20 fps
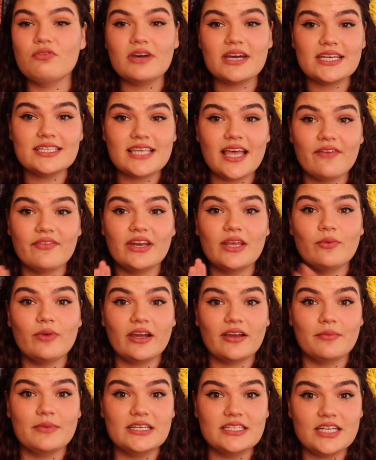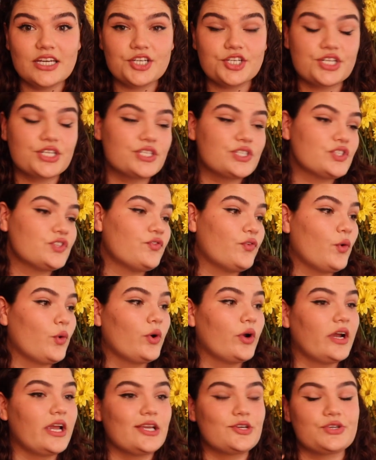guys have any recommendations
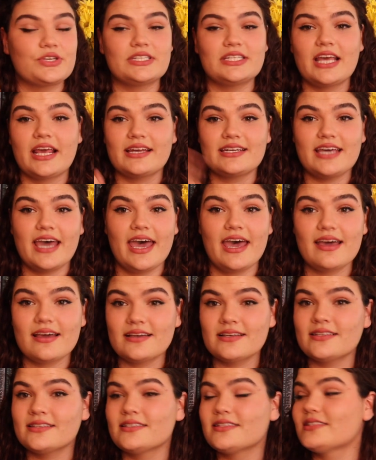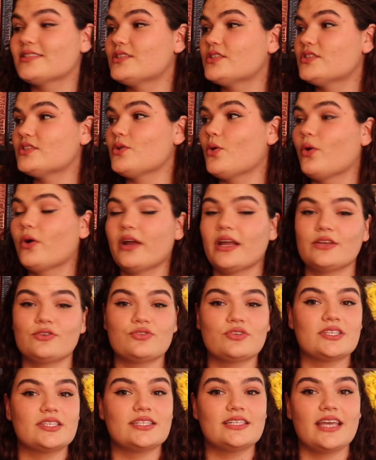for interesting texts or
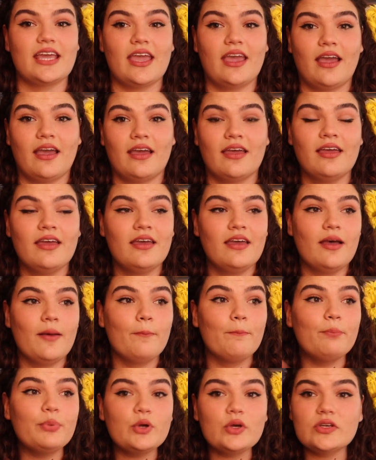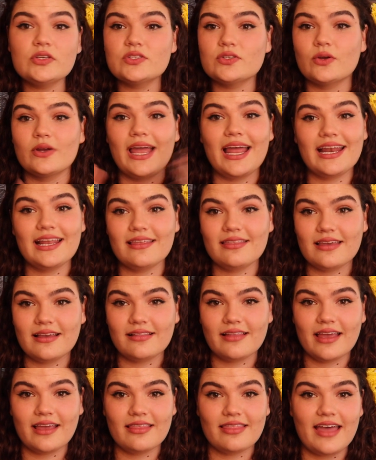interesting books or anything
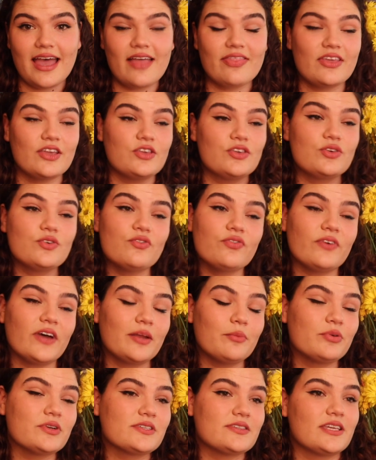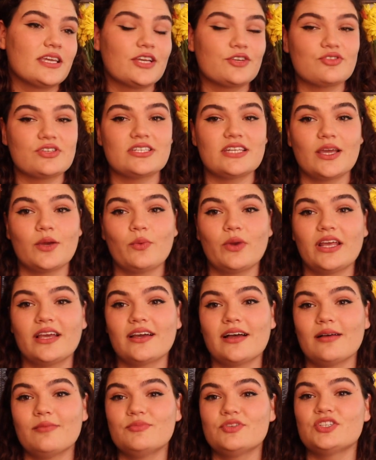like that that you find personally interesting when it
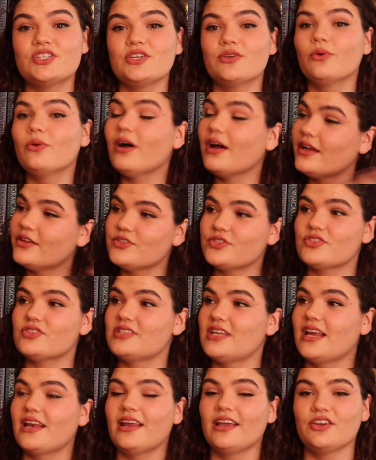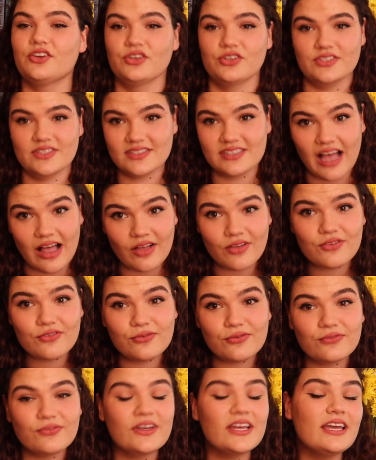comes to understanding
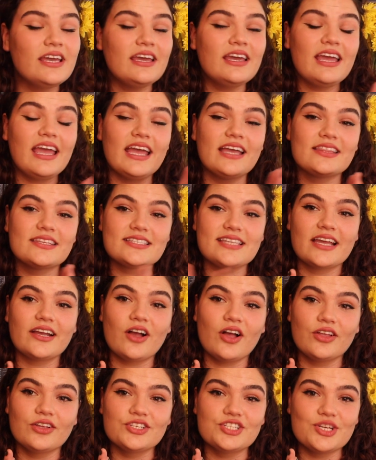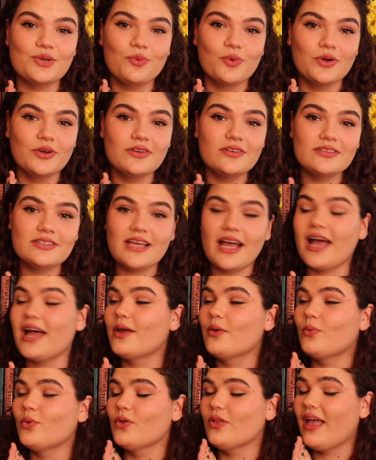yourself and the psychology world,
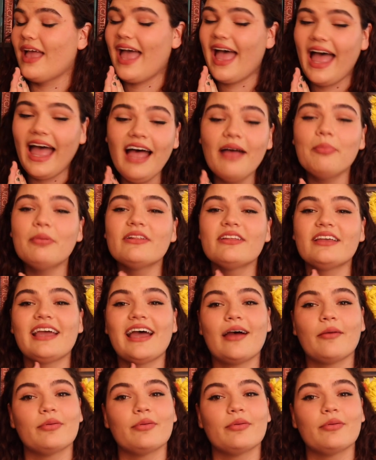I will happily